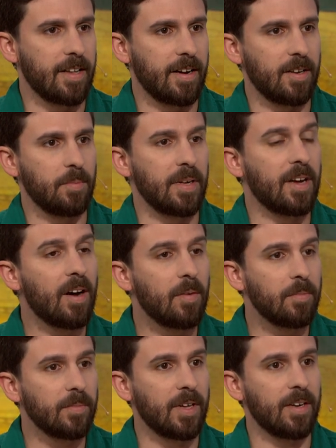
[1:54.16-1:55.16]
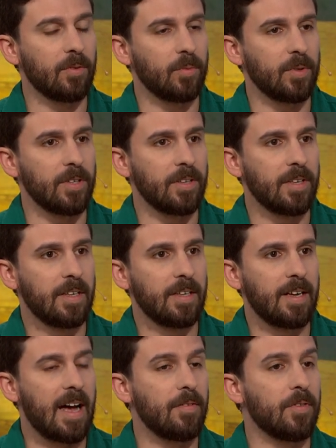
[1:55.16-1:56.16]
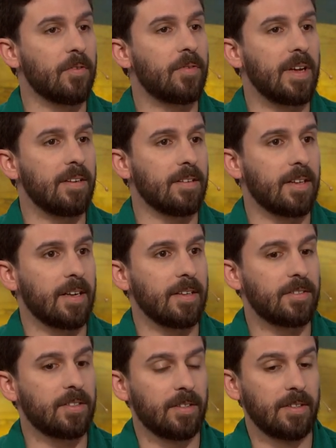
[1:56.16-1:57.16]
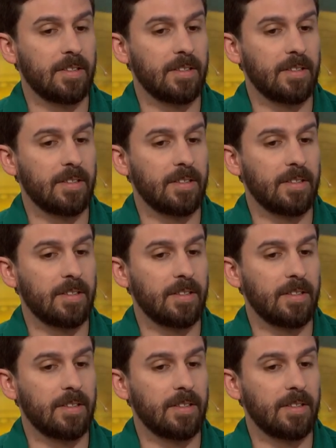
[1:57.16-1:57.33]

that it had become, that it would have the fate that